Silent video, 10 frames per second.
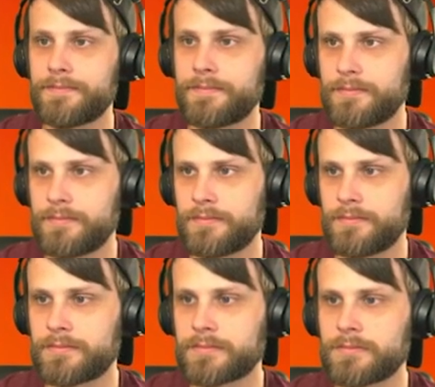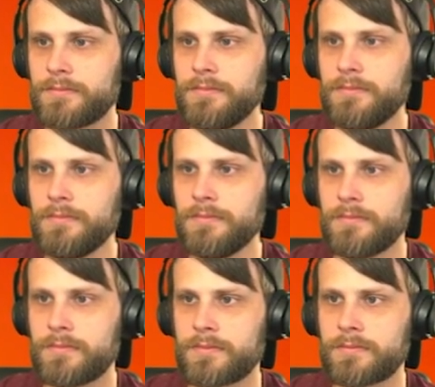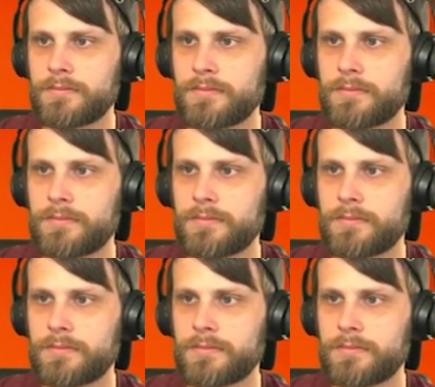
Nothing is said.